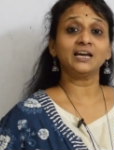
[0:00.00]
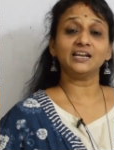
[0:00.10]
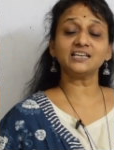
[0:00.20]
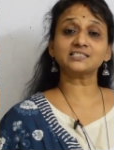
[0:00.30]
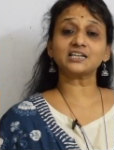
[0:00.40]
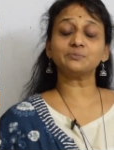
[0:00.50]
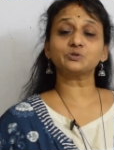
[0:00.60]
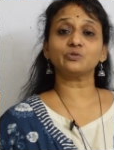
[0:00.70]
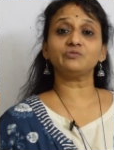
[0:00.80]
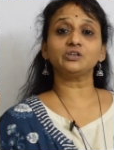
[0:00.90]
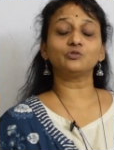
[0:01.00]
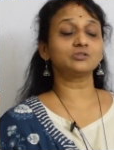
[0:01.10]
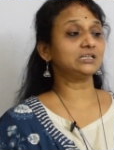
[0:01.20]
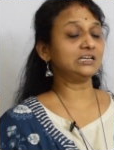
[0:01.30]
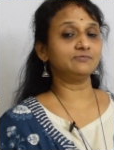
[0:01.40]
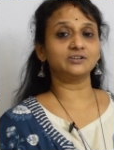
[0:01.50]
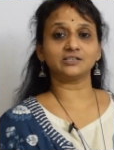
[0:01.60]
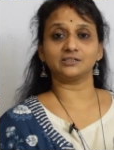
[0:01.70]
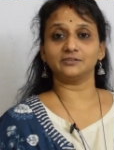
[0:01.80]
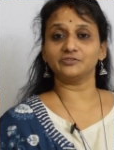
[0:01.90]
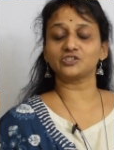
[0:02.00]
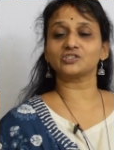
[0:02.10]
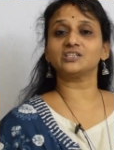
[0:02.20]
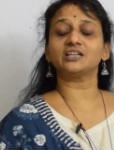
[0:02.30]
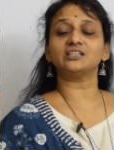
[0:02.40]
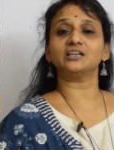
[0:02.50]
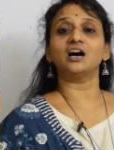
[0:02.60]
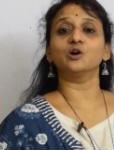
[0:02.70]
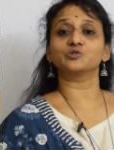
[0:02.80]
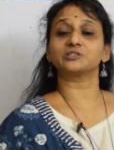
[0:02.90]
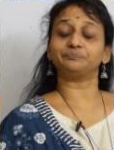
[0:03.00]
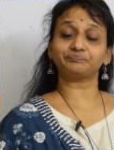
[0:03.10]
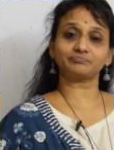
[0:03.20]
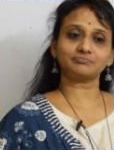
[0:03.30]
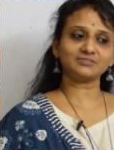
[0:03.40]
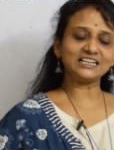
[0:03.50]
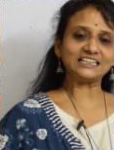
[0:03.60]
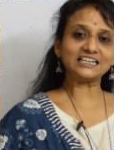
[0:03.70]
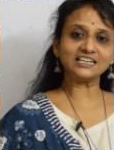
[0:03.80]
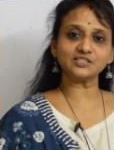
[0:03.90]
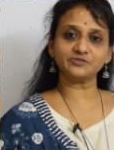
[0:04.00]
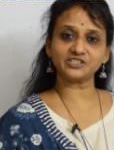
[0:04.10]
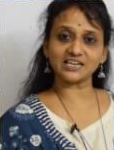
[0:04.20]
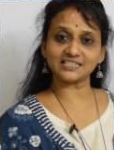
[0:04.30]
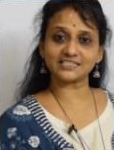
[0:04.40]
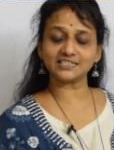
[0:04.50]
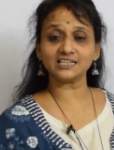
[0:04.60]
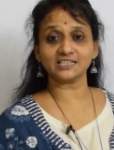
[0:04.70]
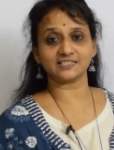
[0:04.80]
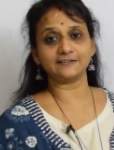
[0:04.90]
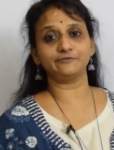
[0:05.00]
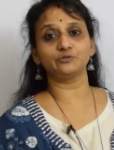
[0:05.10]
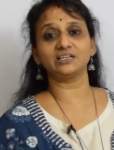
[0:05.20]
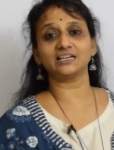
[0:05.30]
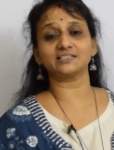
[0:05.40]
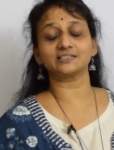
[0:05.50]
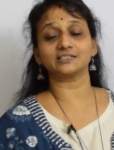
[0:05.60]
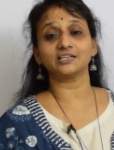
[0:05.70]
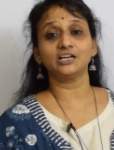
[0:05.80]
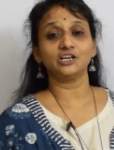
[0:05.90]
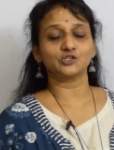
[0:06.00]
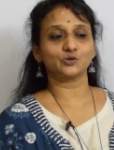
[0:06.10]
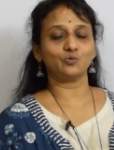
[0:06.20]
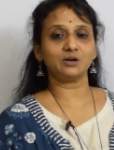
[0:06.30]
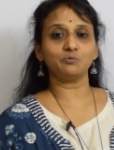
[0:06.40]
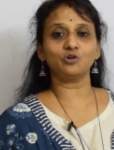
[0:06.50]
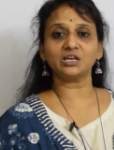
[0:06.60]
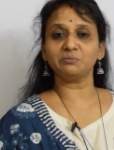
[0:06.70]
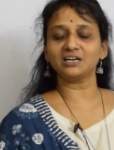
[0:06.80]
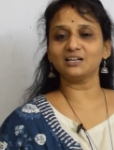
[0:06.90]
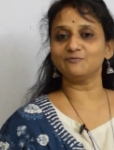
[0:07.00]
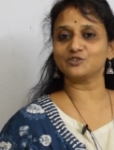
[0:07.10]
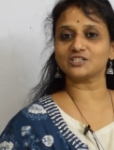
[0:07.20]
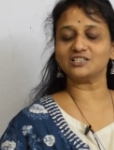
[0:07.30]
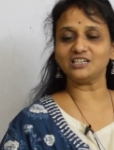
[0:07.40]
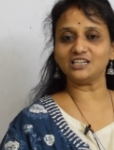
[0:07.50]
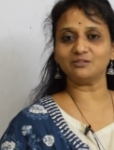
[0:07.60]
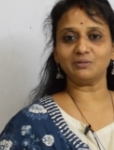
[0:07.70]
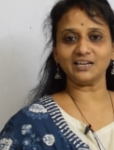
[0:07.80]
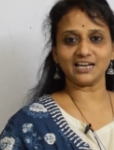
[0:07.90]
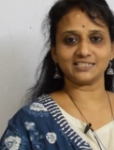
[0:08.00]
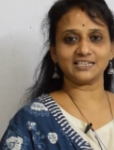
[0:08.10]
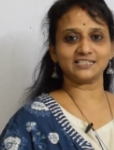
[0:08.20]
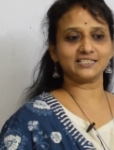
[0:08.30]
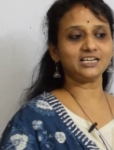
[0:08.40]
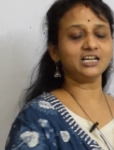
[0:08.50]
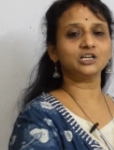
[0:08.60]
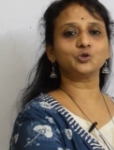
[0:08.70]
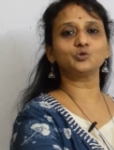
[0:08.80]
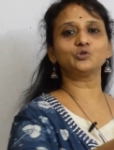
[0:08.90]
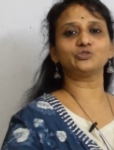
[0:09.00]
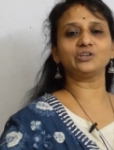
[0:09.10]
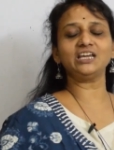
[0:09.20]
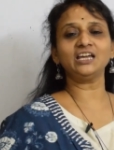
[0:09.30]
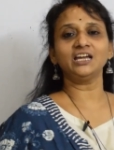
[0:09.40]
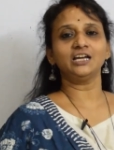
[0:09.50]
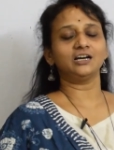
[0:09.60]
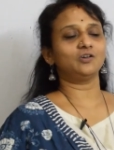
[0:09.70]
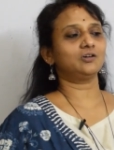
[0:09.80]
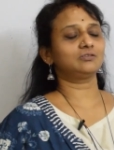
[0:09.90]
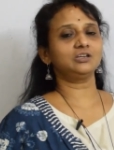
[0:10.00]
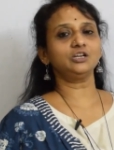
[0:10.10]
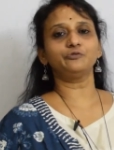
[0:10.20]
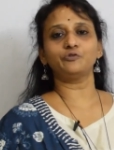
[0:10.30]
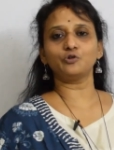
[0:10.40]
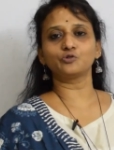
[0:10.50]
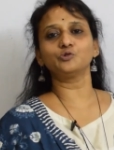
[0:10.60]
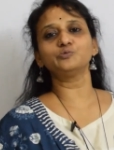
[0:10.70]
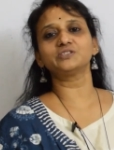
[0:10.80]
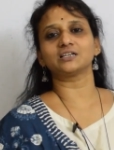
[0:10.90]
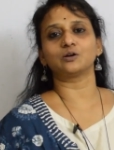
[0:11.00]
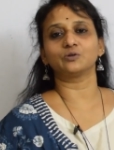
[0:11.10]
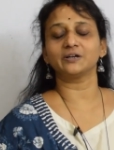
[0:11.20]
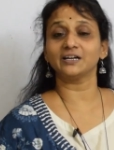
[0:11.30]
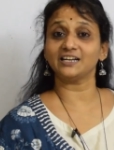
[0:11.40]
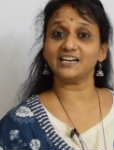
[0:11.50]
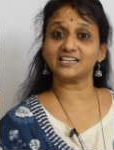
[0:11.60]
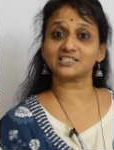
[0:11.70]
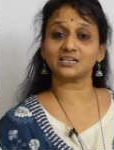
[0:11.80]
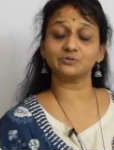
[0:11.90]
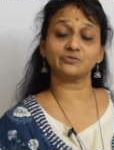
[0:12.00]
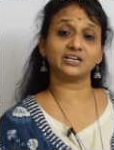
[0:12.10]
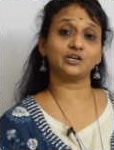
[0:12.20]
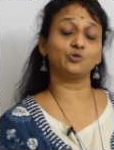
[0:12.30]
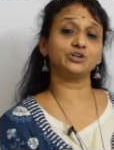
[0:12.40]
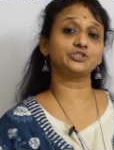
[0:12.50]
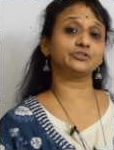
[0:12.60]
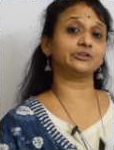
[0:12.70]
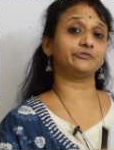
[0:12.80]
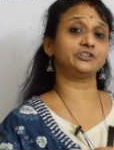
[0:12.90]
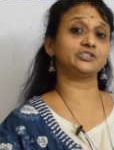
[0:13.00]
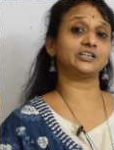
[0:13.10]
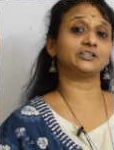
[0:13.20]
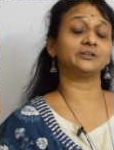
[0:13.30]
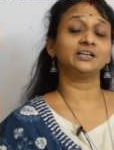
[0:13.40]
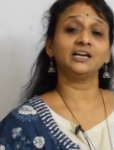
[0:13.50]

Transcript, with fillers: Next comes when we go to the inverter which is there in the house that has which acid sulfuric acid so one more chemical which is nearby as i said two to three or uh, three to four rooms around next comes when i go into a refrigerator